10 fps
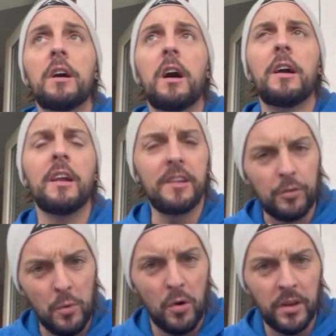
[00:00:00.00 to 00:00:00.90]
And then this
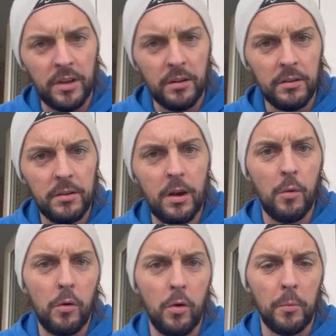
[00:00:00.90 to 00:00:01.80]
morning I
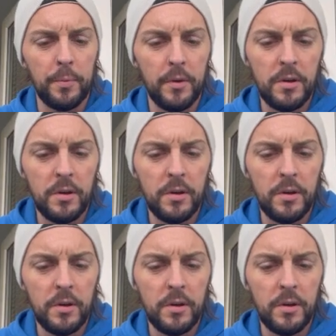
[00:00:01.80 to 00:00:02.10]
woke up